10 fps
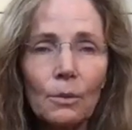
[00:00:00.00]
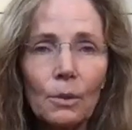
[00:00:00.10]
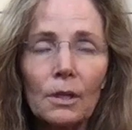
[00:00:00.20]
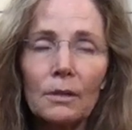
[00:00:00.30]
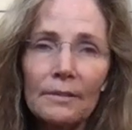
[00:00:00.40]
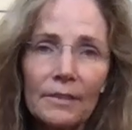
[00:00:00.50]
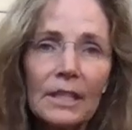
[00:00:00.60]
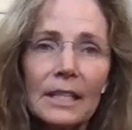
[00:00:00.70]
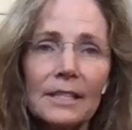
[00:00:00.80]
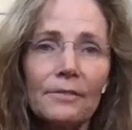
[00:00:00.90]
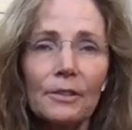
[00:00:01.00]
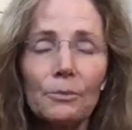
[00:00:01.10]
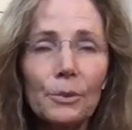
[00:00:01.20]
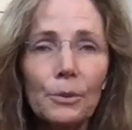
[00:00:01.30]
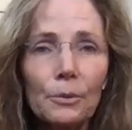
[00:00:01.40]
or leave it in a
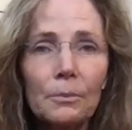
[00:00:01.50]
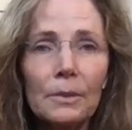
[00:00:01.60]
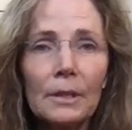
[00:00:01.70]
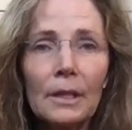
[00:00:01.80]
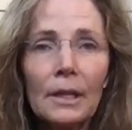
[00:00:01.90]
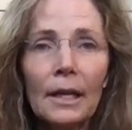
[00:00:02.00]
different room.